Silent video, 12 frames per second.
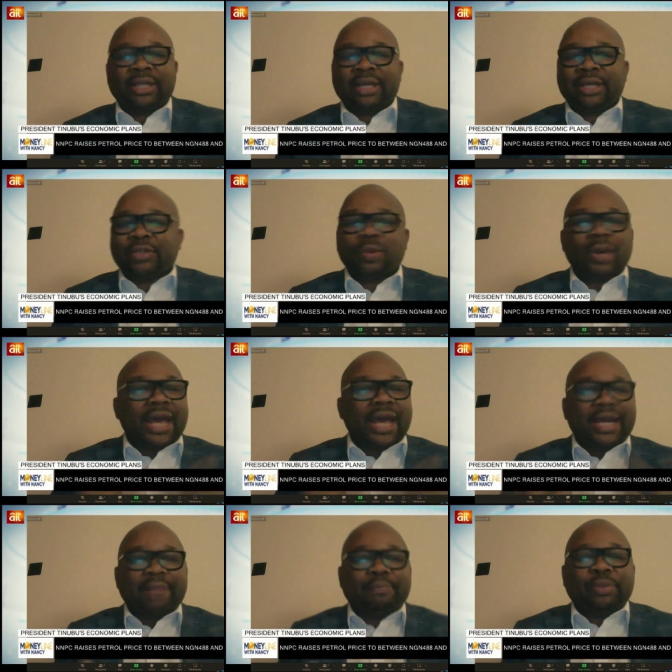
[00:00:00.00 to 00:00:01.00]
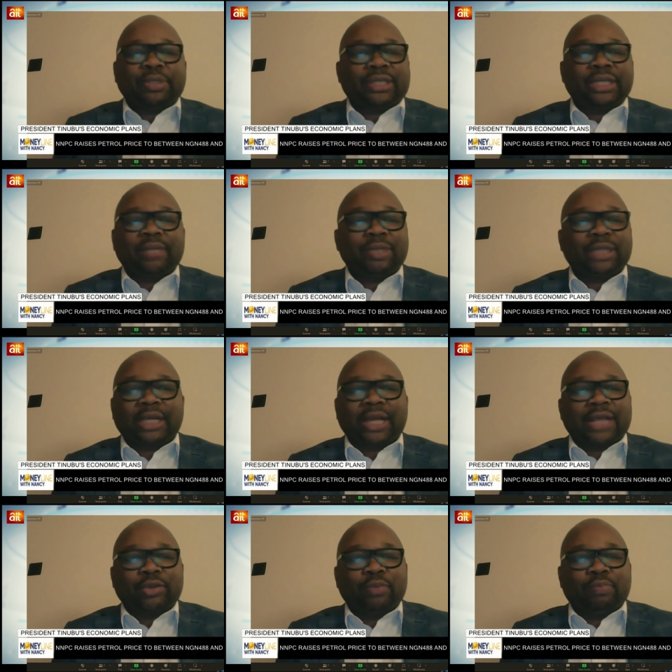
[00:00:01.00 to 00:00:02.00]
So NNPC Limited
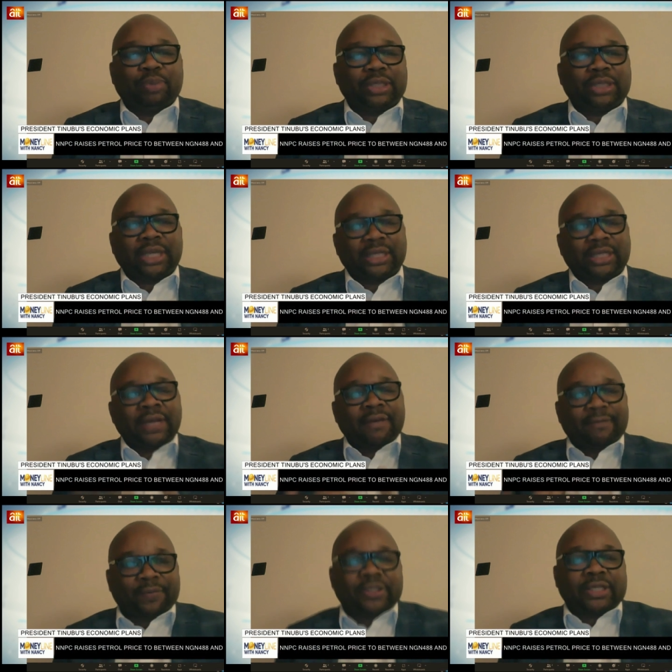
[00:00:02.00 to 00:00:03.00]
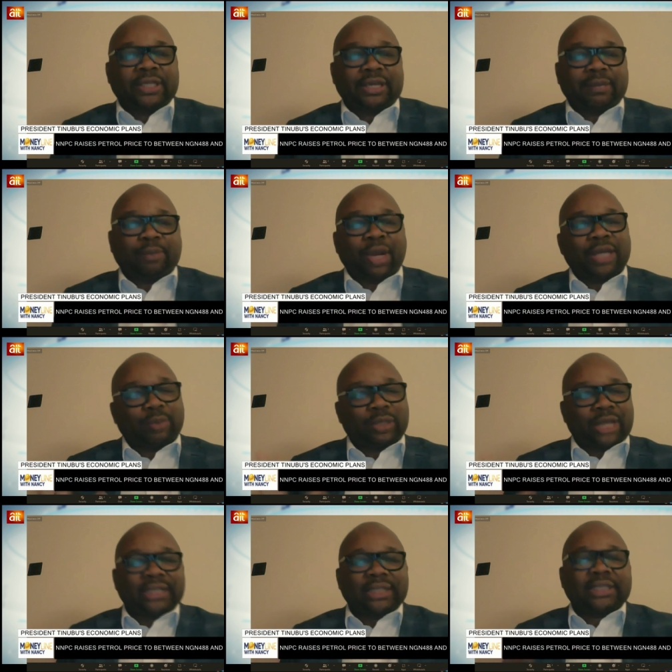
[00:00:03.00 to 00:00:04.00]
has no business fixing the price.
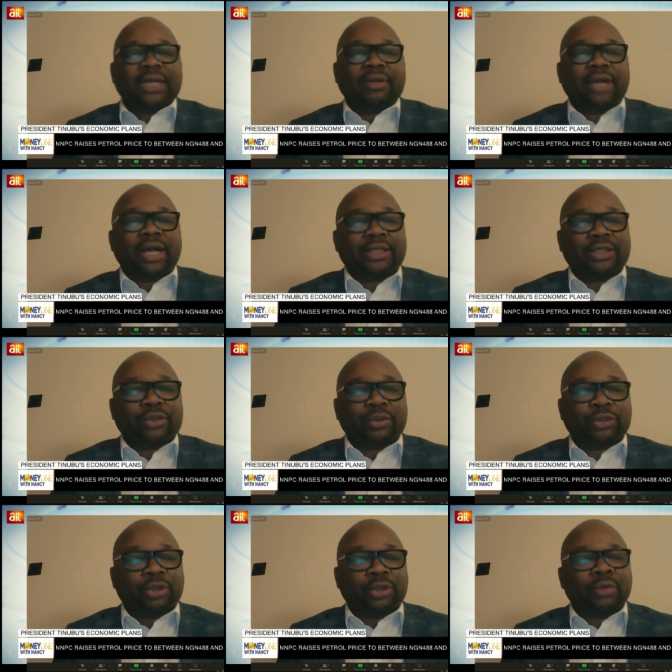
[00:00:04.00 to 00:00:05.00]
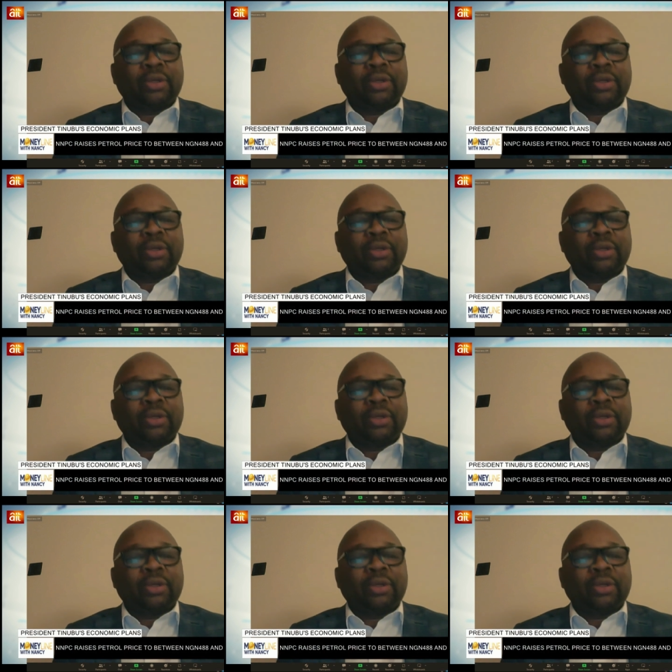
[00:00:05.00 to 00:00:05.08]
That is another discussion.